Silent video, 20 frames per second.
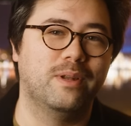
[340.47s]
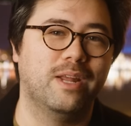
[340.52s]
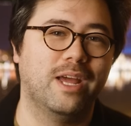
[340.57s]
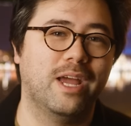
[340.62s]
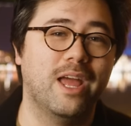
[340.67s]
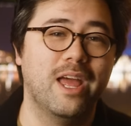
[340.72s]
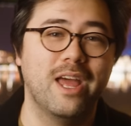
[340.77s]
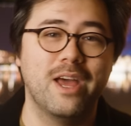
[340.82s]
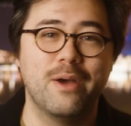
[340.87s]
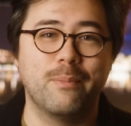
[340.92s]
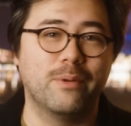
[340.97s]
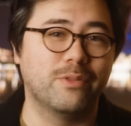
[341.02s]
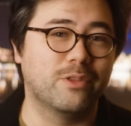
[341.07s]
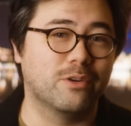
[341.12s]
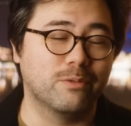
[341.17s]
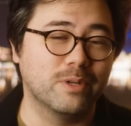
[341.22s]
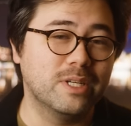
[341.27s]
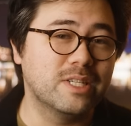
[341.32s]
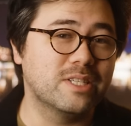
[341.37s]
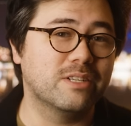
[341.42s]
Panay, but
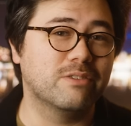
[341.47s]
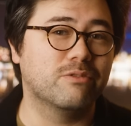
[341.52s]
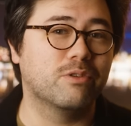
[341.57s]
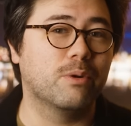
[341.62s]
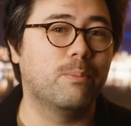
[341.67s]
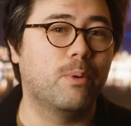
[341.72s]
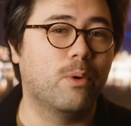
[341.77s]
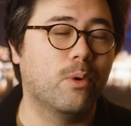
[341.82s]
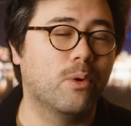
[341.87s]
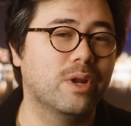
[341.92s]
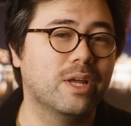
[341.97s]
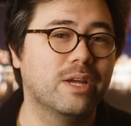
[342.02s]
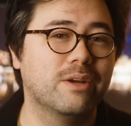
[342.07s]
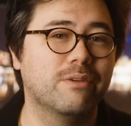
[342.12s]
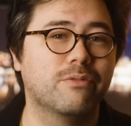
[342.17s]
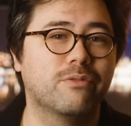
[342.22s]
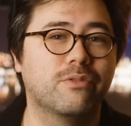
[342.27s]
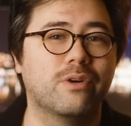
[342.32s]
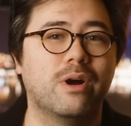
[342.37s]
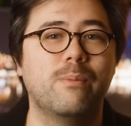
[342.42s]
the recent
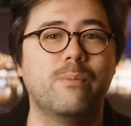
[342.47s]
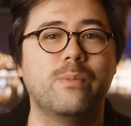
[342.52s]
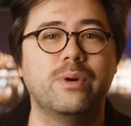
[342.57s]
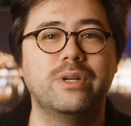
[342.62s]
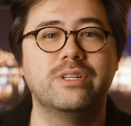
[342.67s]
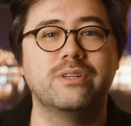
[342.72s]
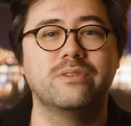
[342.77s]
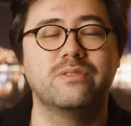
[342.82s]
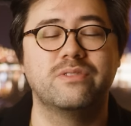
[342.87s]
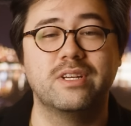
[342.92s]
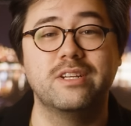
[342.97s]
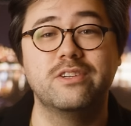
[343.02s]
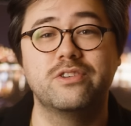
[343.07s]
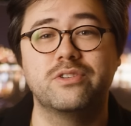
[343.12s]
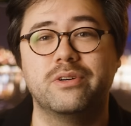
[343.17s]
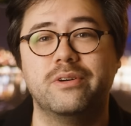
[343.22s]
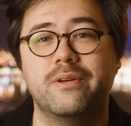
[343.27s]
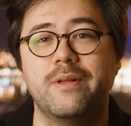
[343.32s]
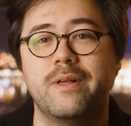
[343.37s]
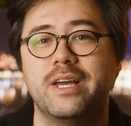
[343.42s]
reporting from Windows
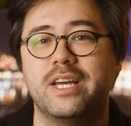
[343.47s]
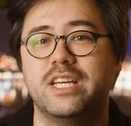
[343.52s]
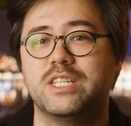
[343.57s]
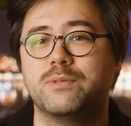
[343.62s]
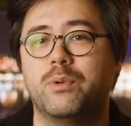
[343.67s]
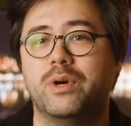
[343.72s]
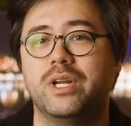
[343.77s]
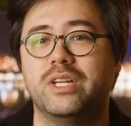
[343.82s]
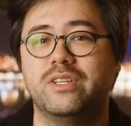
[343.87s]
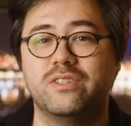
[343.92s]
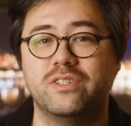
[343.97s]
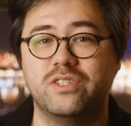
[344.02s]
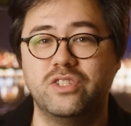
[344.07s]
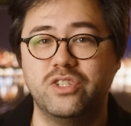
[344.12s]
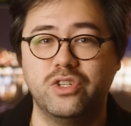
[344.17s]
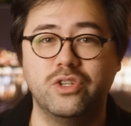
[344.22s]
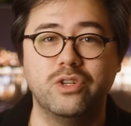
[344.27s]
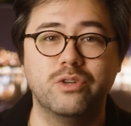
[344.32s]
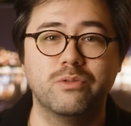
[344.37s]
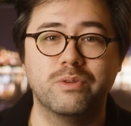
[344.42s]
Central is pointing to
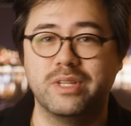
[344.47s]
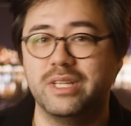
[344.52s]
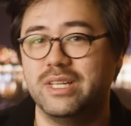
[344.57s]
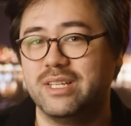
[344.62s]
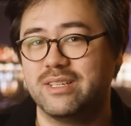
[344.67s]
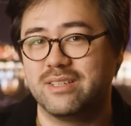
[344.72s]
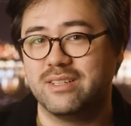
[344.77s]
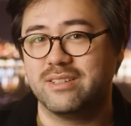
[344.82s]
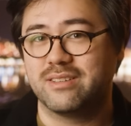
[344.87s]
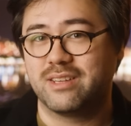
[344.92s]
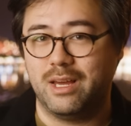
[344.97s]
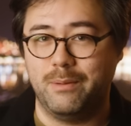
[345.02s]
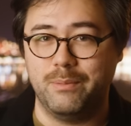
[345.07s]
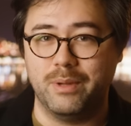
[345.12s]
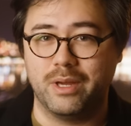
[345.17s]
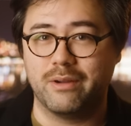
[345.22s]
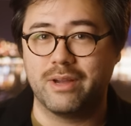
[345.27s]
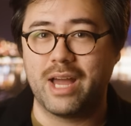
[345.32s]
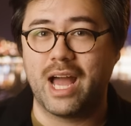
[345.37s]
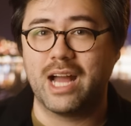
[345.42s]
two releases
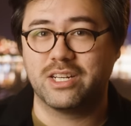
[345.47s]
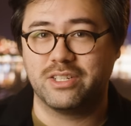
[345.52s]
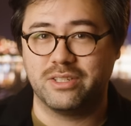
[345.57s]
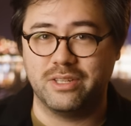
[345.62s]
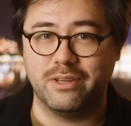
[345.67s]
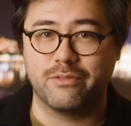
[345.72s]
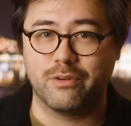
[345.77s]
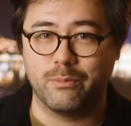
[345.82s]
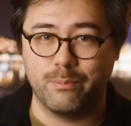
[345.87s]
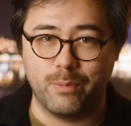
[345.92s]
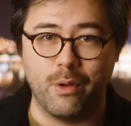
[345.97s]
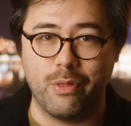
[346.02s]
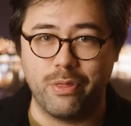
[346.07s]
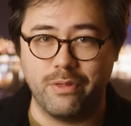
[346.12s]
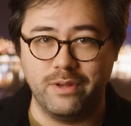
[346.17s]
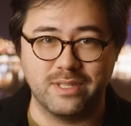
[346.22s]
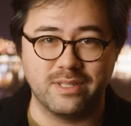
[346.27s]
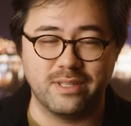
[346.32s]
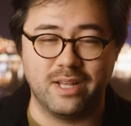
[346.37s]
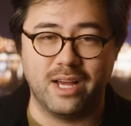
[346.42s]
coming, actually, for both
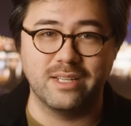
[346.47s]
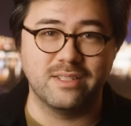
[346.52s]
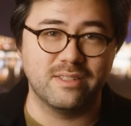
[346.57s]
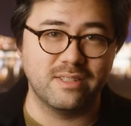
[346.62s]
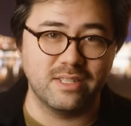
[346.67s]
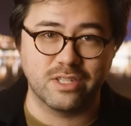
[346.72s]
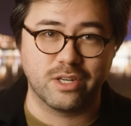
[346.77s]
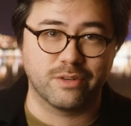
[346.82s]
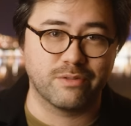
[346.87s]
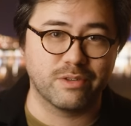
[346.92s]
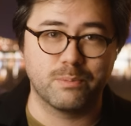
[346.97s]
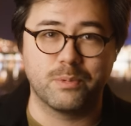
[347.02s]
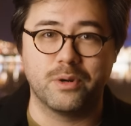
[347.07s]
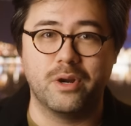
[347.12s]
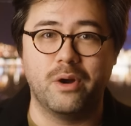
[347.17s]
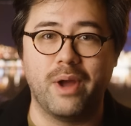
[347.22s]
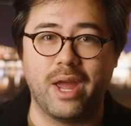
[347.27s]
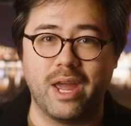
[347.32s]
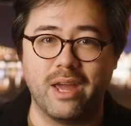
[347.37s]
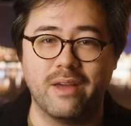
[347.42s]
these lines, the Surface
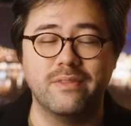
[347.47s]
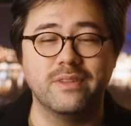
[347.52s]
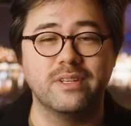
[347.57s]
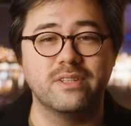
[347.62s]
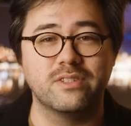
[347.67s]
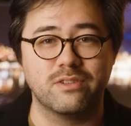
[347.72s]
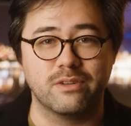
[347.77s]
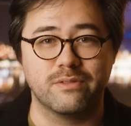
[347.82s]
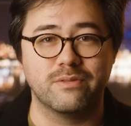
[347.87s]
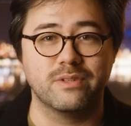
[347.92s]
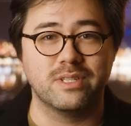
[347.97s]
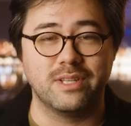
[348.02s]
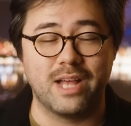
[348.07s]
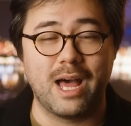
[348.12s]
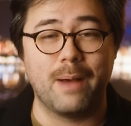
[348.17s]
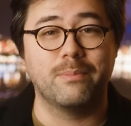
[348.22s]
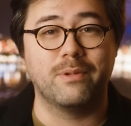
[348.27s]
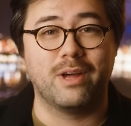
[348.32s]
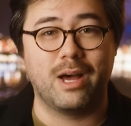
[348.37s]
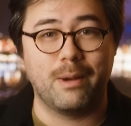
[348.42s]
Pro and the Surface
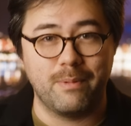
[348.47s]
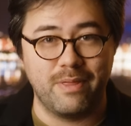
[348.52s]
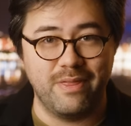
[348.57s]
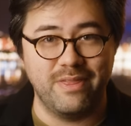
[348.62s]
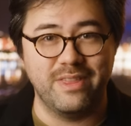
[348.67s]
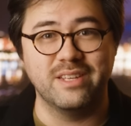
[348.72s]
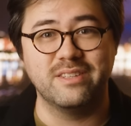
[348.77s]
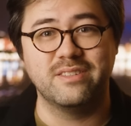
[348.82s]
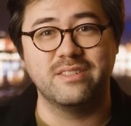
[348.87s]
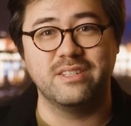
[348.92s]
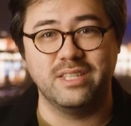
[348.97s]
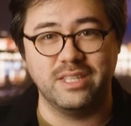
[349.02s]
Laptop this